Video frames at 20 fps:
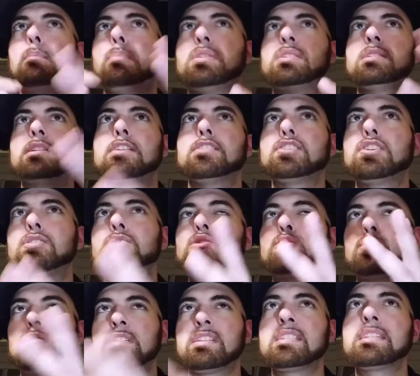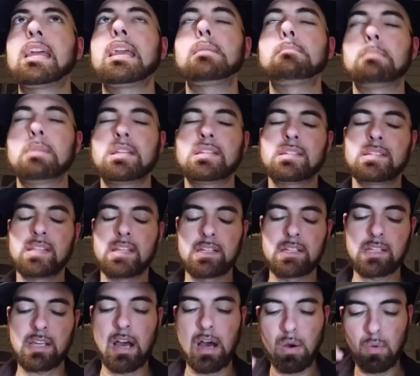positions or statements that
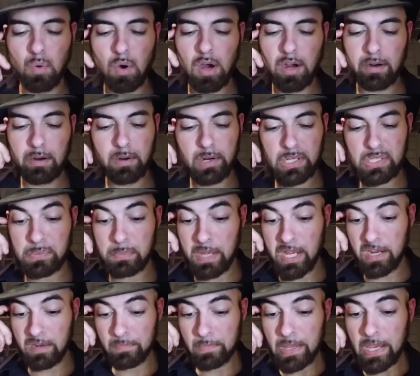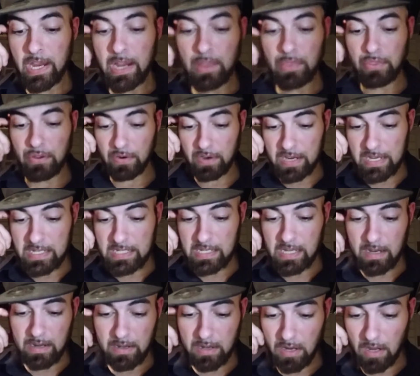Scott Walker has made. There is
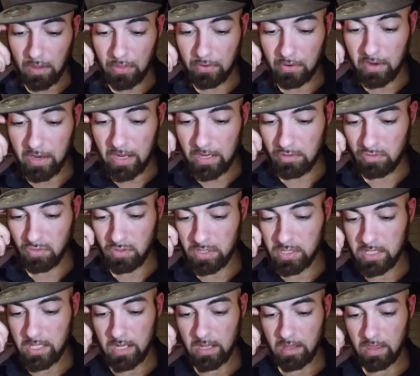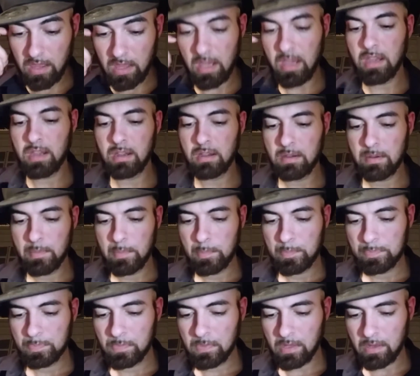another interesting thing
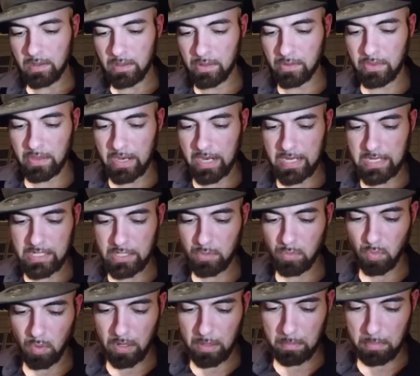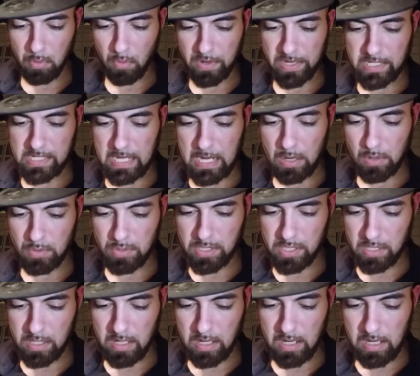that I did want to point
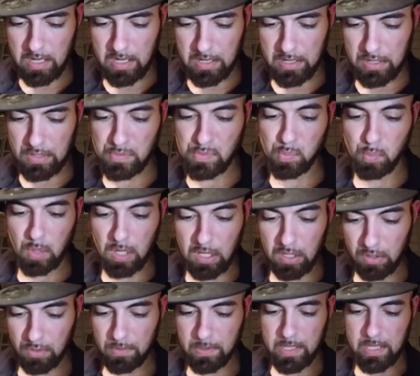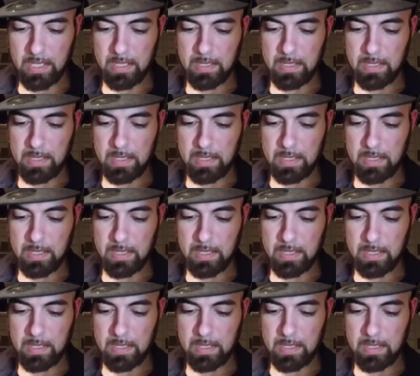out as well,